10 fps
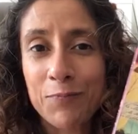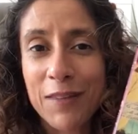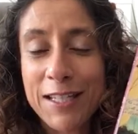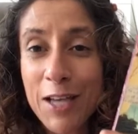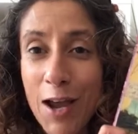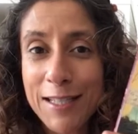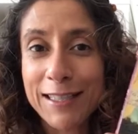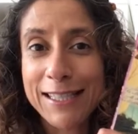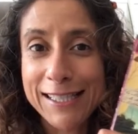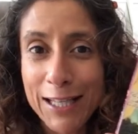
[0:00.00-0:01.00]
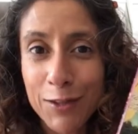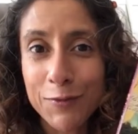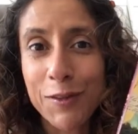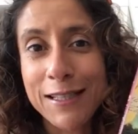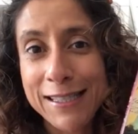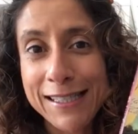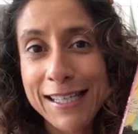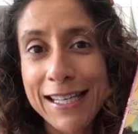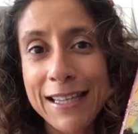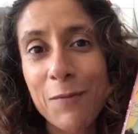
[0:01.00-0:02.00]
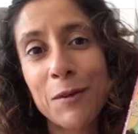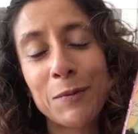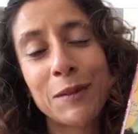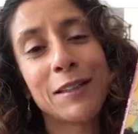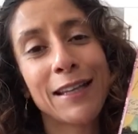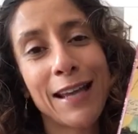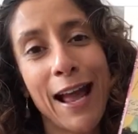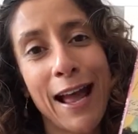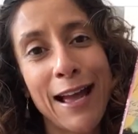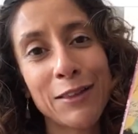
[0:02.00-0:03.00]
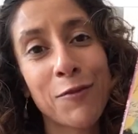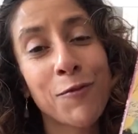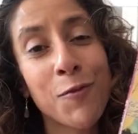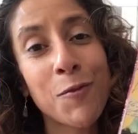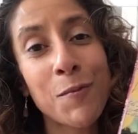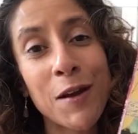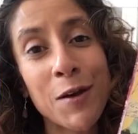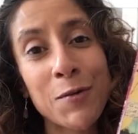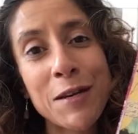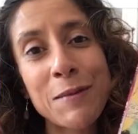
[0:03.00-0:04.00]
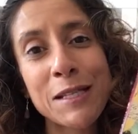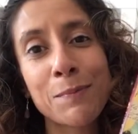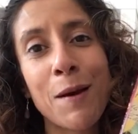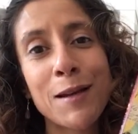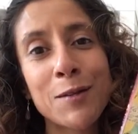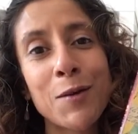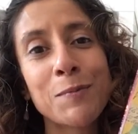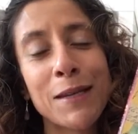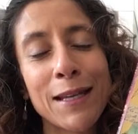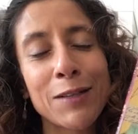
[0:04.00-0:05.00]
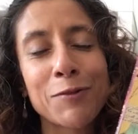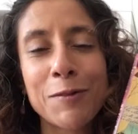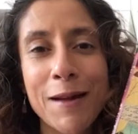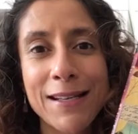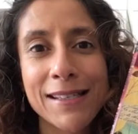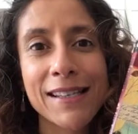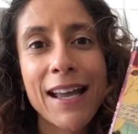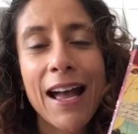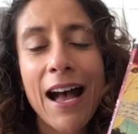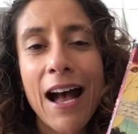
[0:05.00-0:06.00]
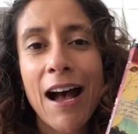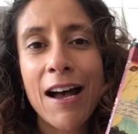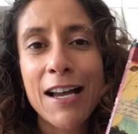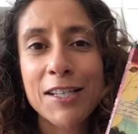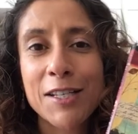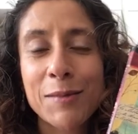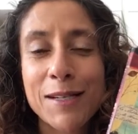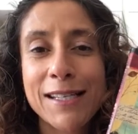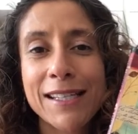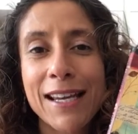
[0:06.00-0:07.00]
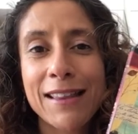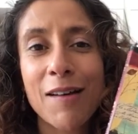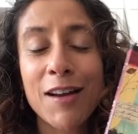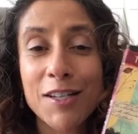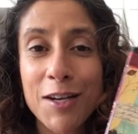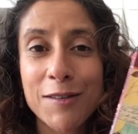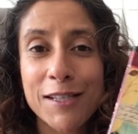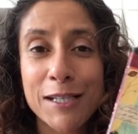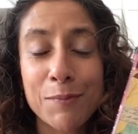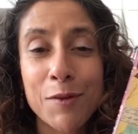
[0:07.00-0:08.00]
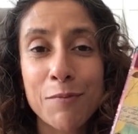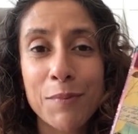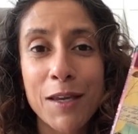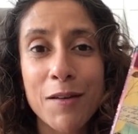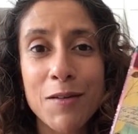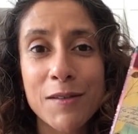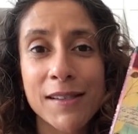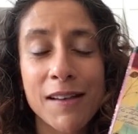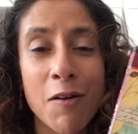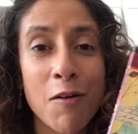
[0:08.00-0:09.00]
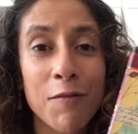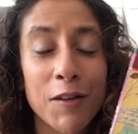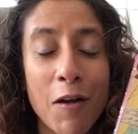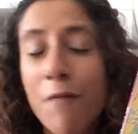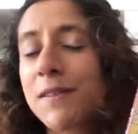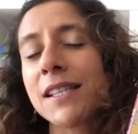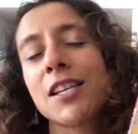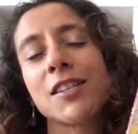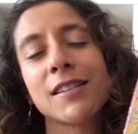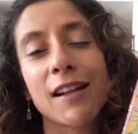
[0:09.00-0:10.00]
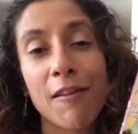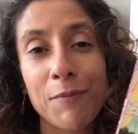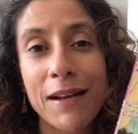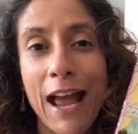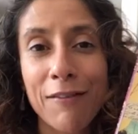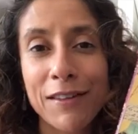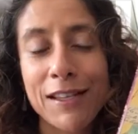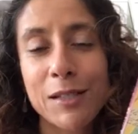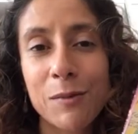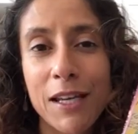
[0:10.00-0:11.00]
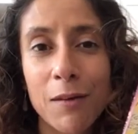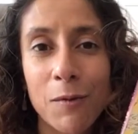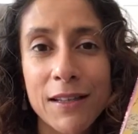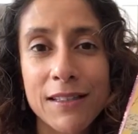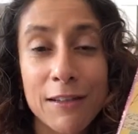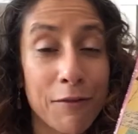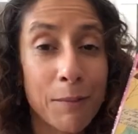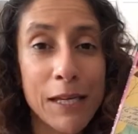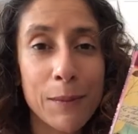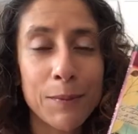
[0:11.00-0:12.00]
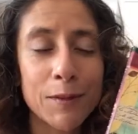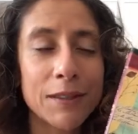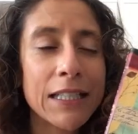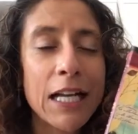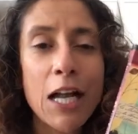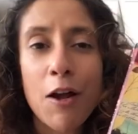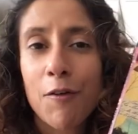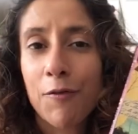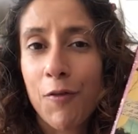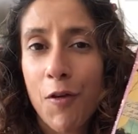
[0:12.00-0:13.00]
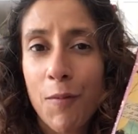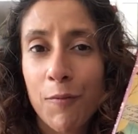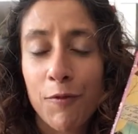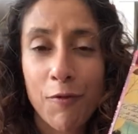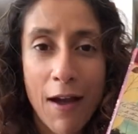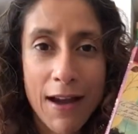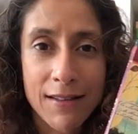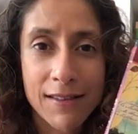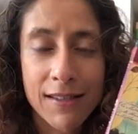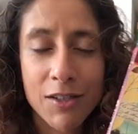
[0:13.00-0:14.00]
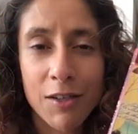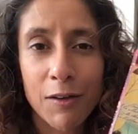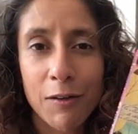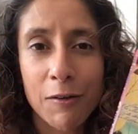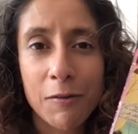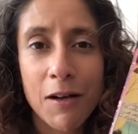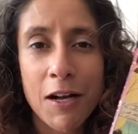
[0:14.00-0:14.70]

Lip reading: title itself you can see that we'll be looking at The Four Agreements by Don Miguel Ruiz. I just want to say that I chose this book because of the conversations that I've been having this week with different people, from friends to